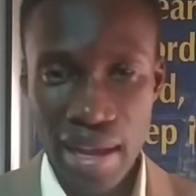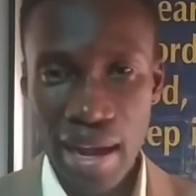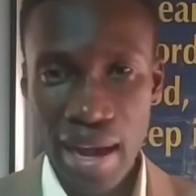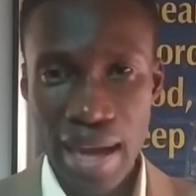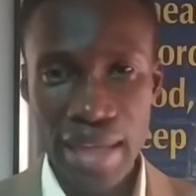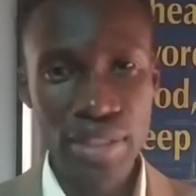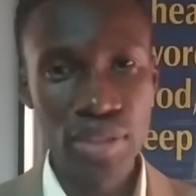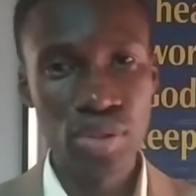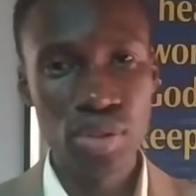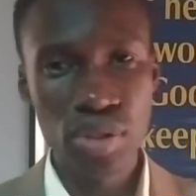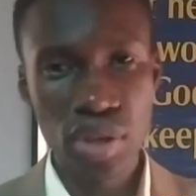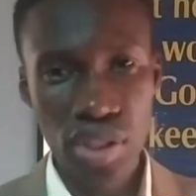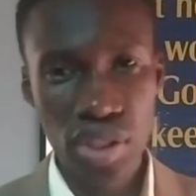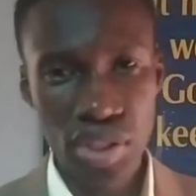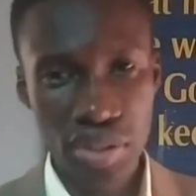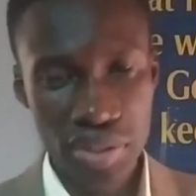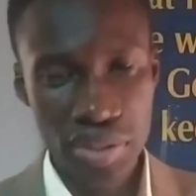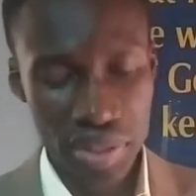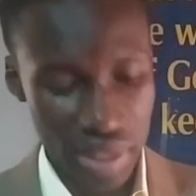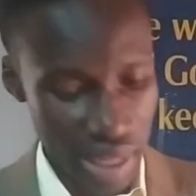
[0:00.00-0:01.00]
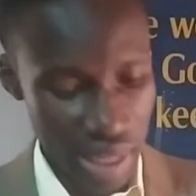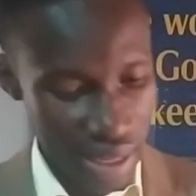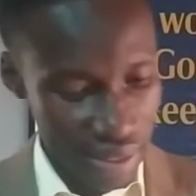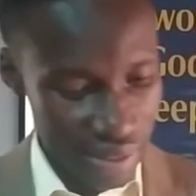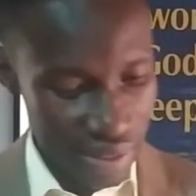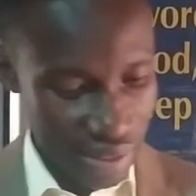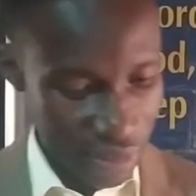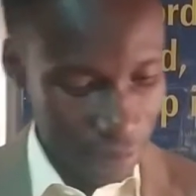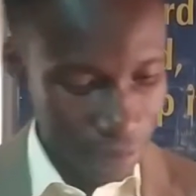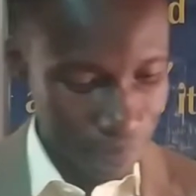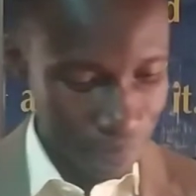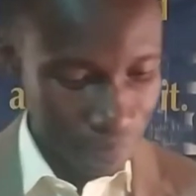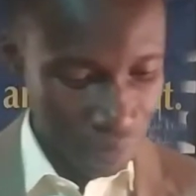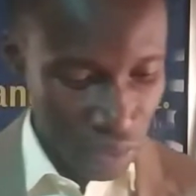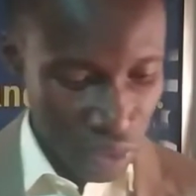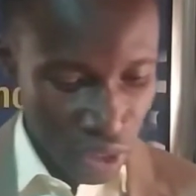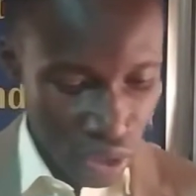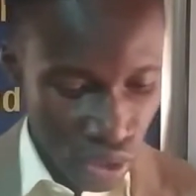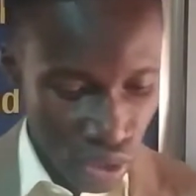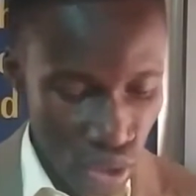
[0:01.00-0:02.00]
Our introduction says,
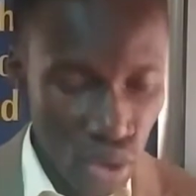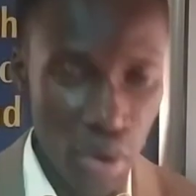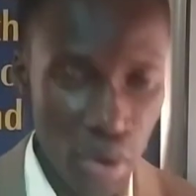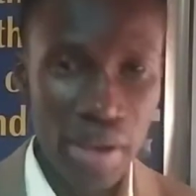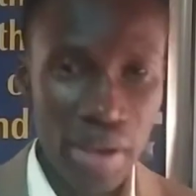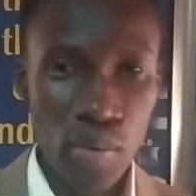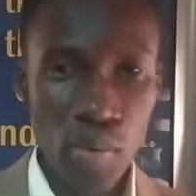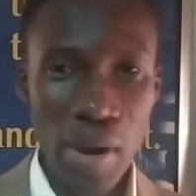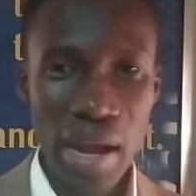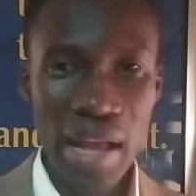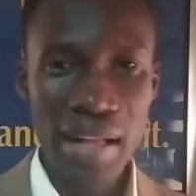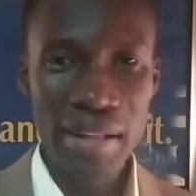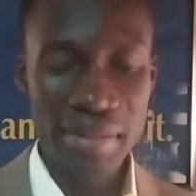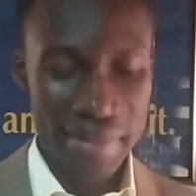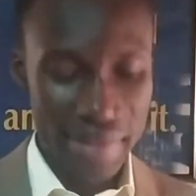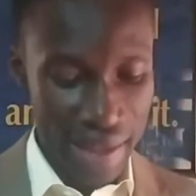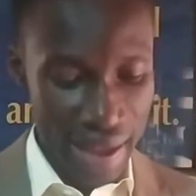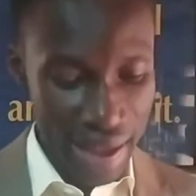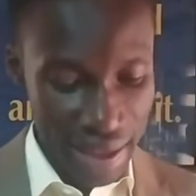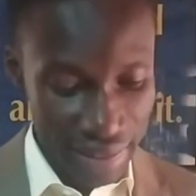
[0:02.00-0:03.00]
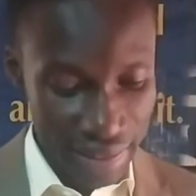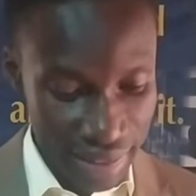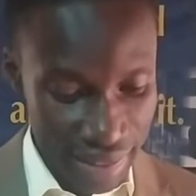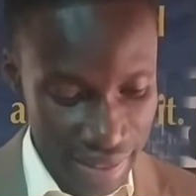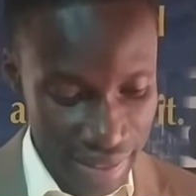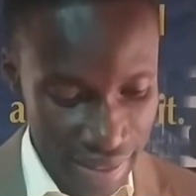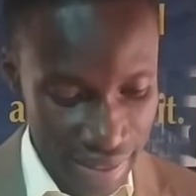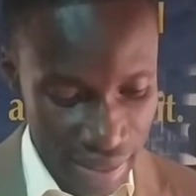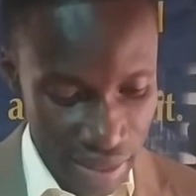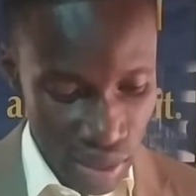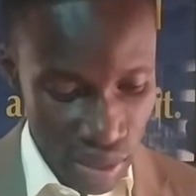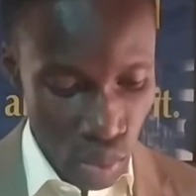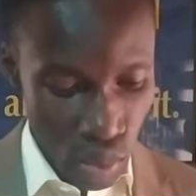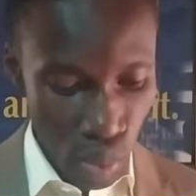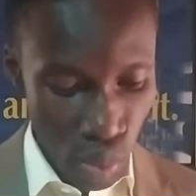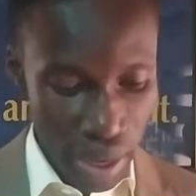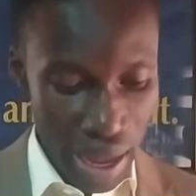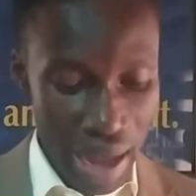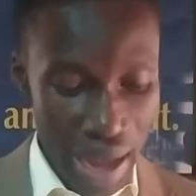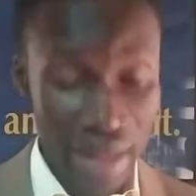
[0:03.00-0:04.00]
knowing well that
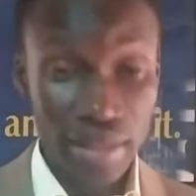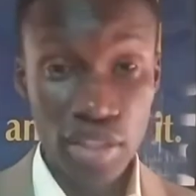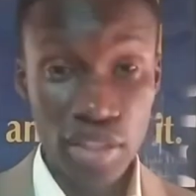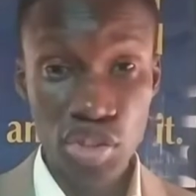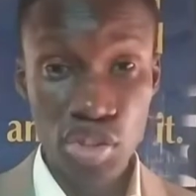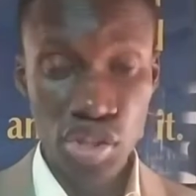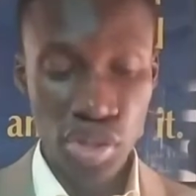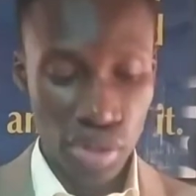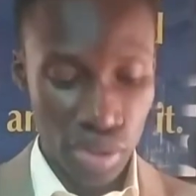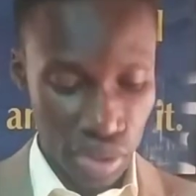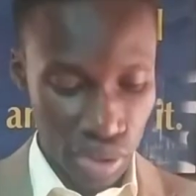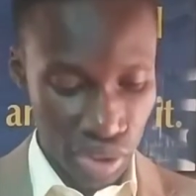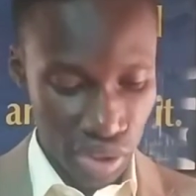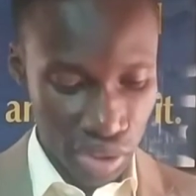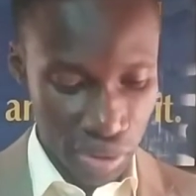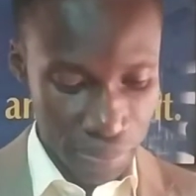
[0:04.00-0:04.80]
we are the church,